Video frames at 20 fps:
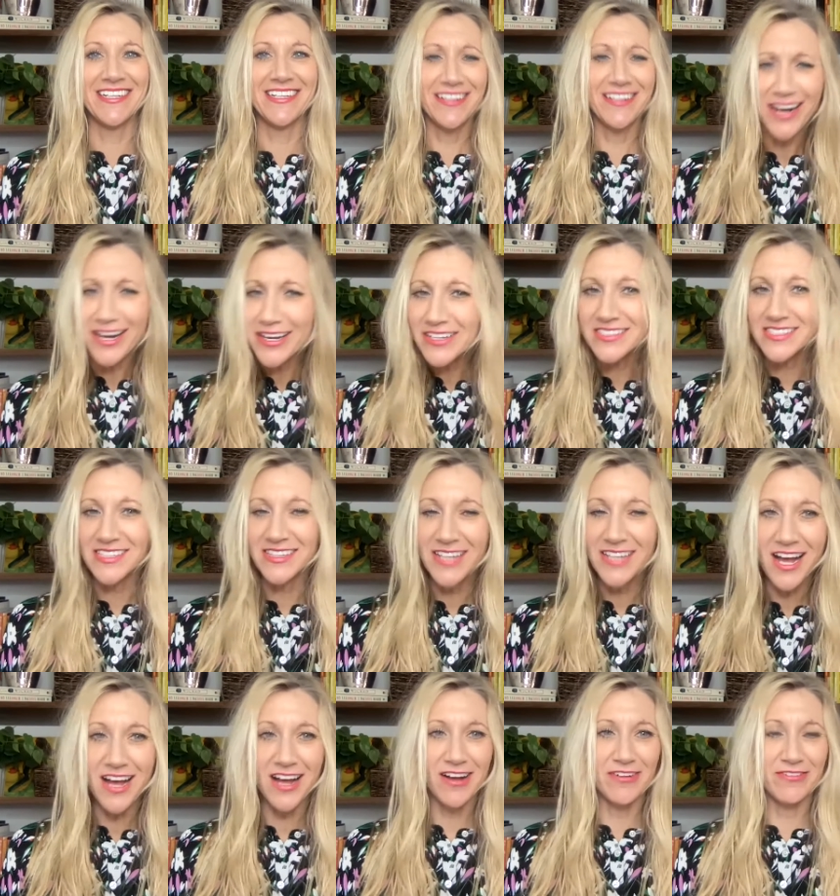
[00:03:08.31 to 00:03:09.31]
God is
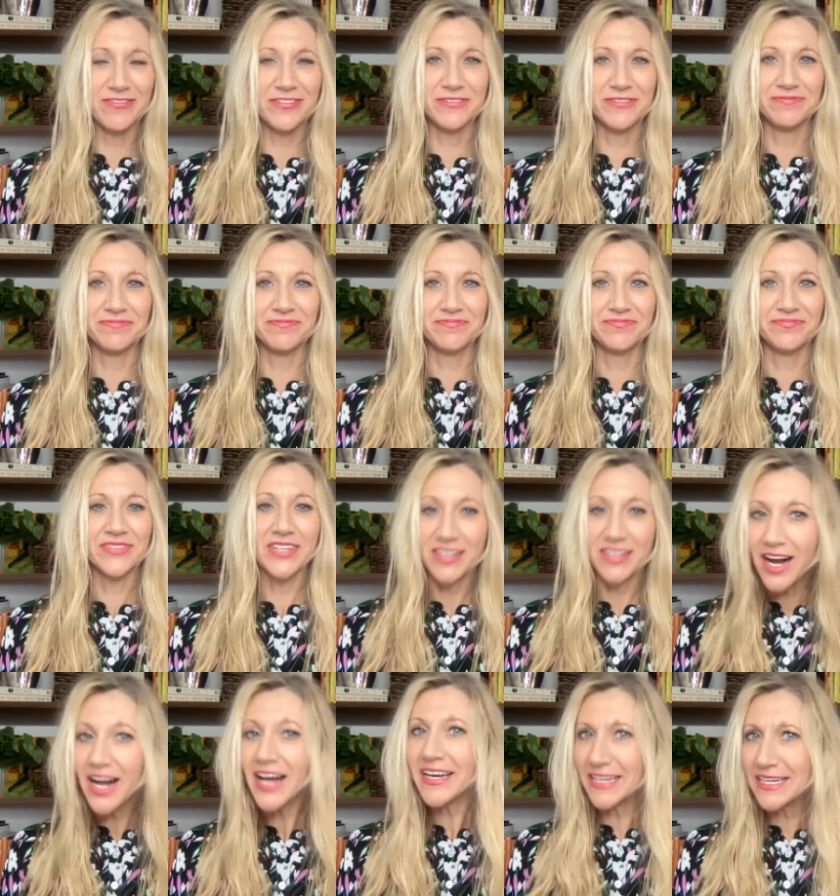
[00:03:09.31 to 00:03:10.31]
love.
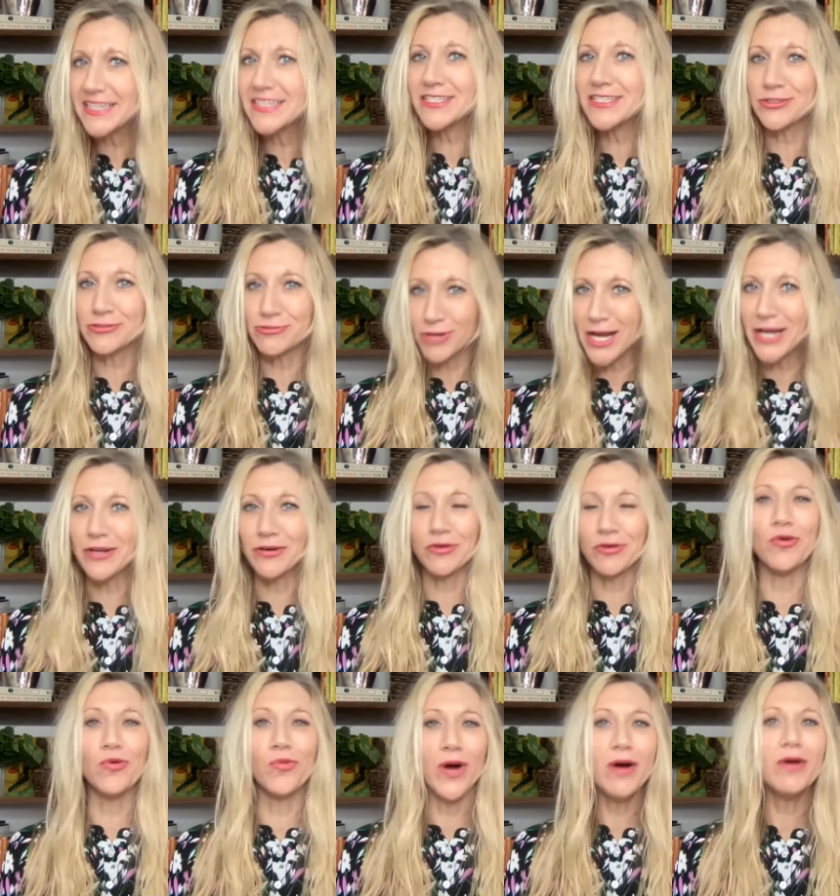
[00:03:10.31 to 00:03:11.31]
God is
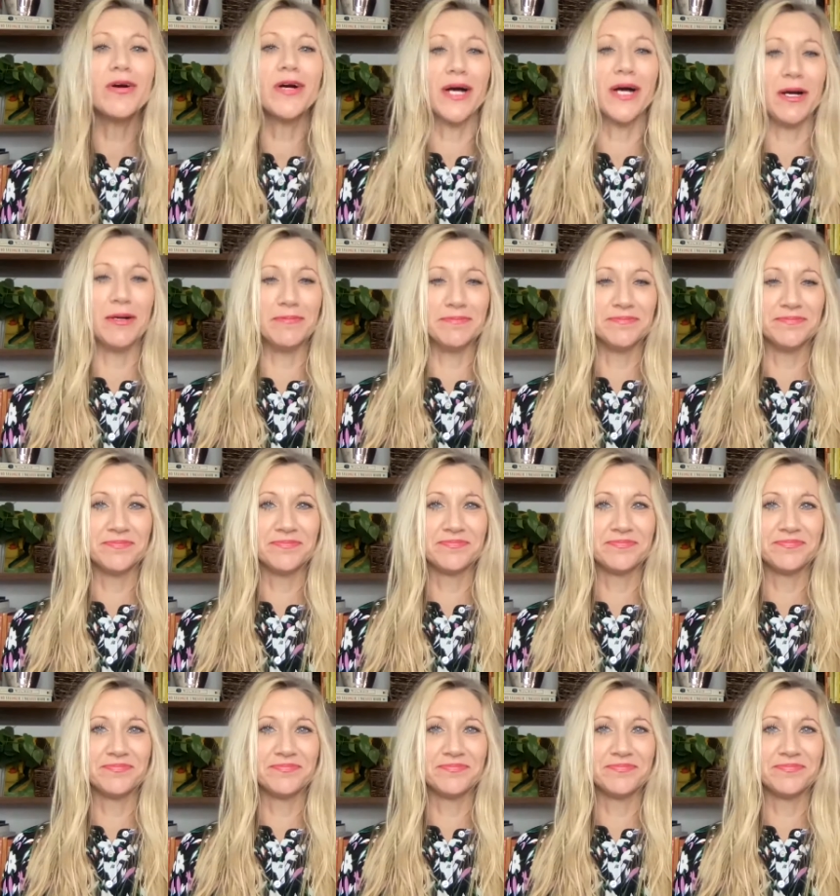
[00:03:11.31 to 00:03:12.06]
radical welcome.